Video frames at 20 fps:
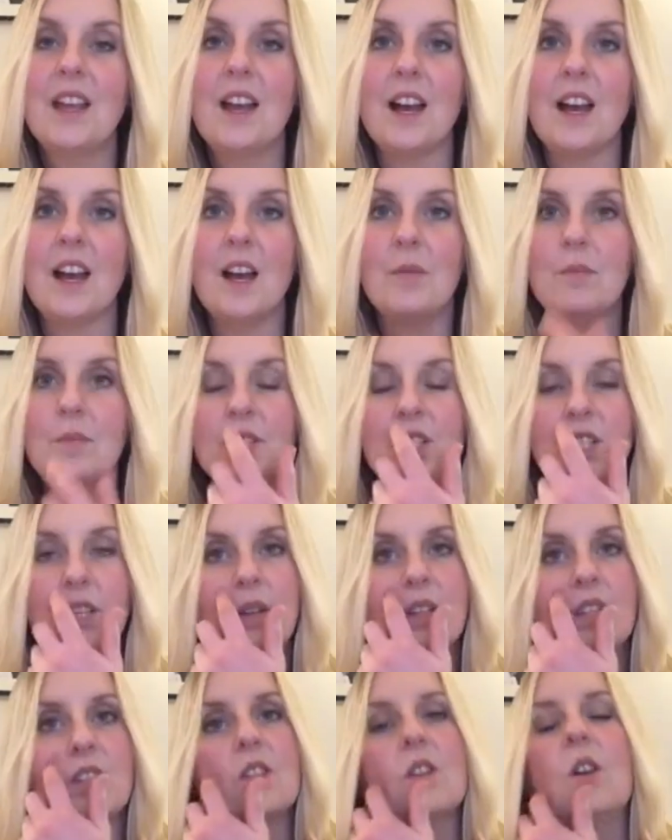Um, so
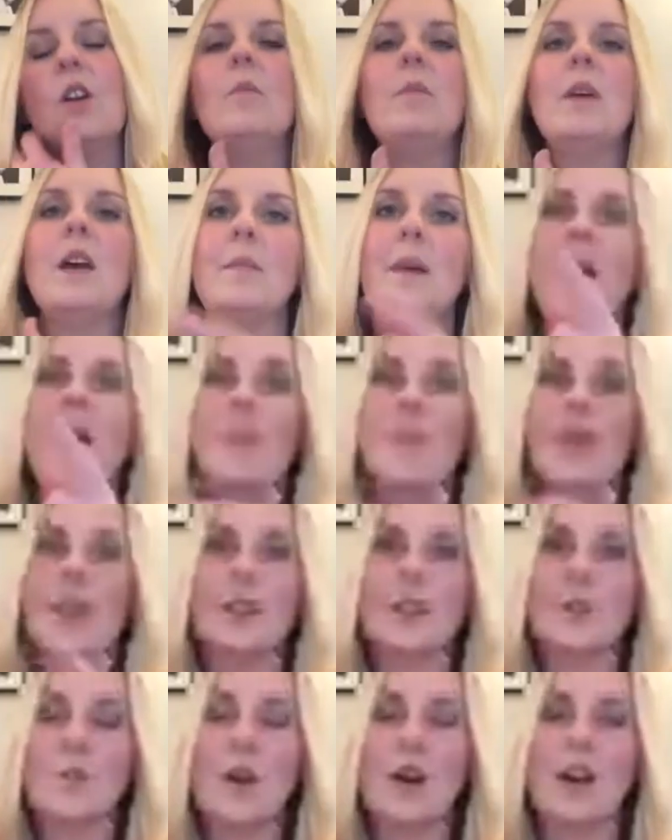it's got a bit about that
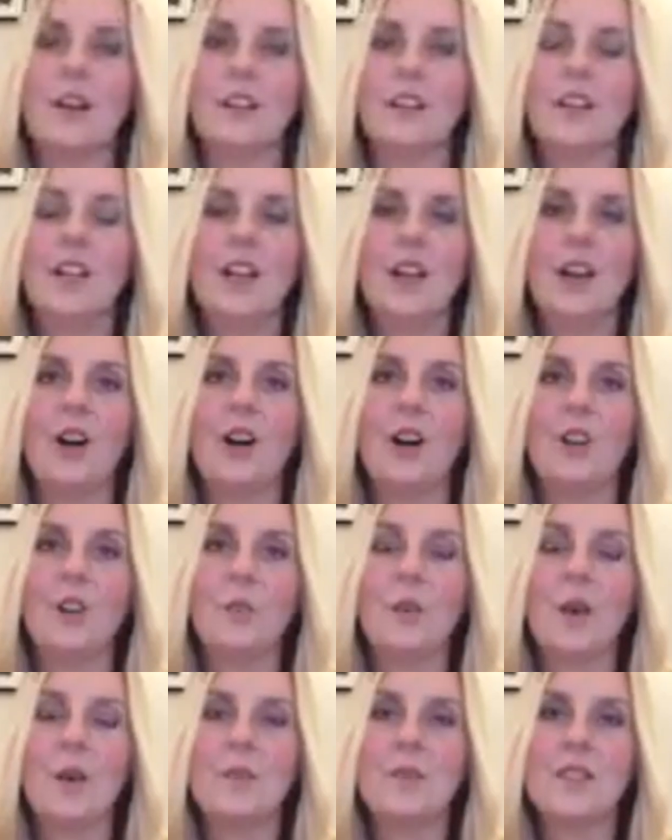as well on
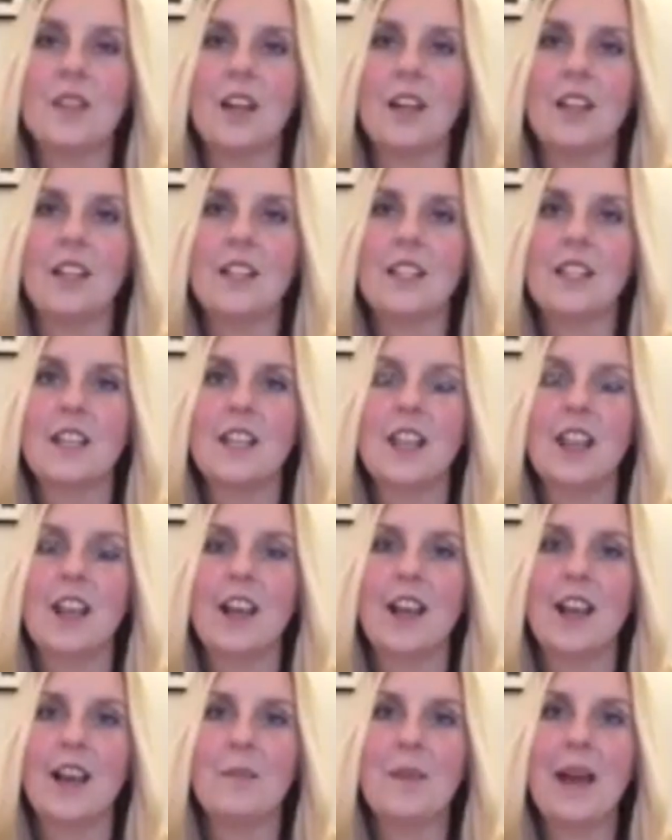the website.
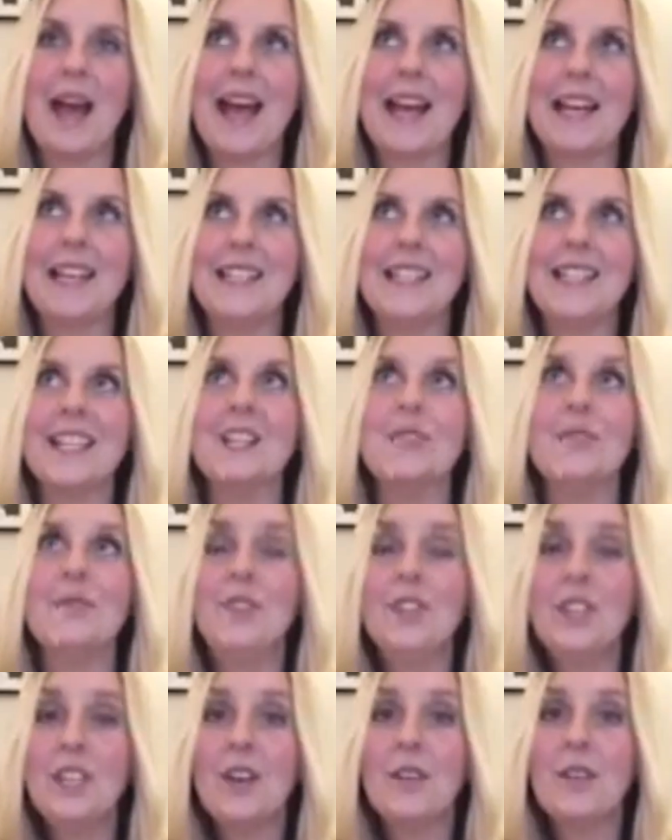Um, and in the
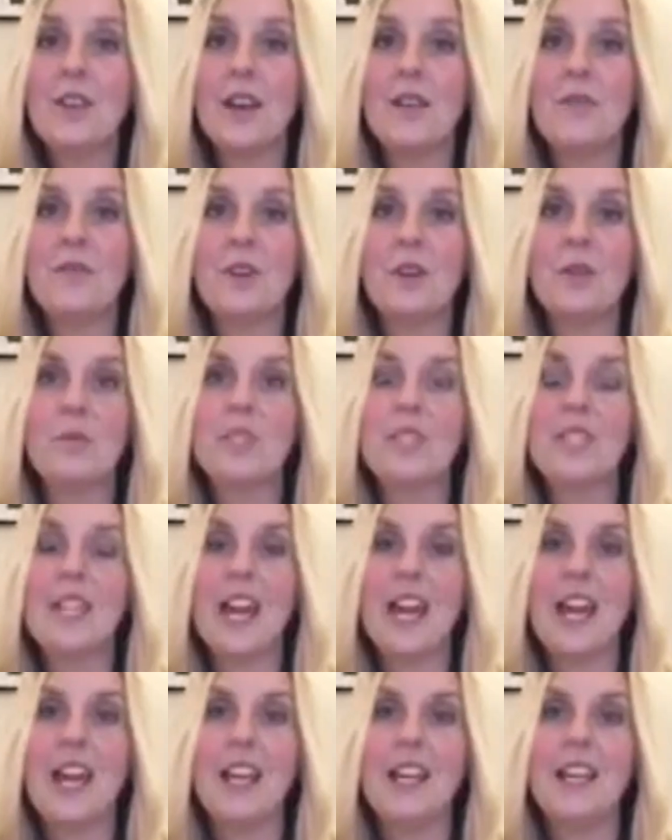video that I filmed
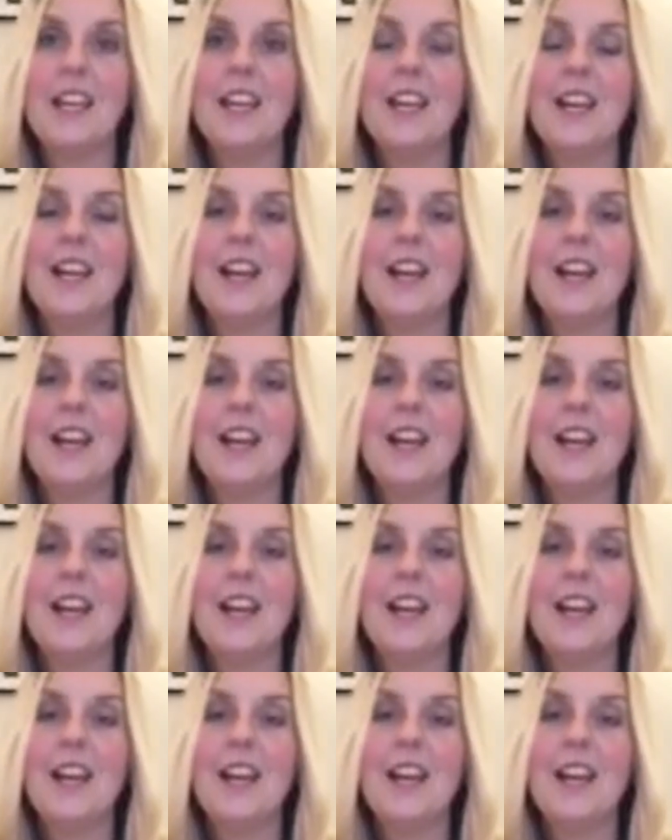today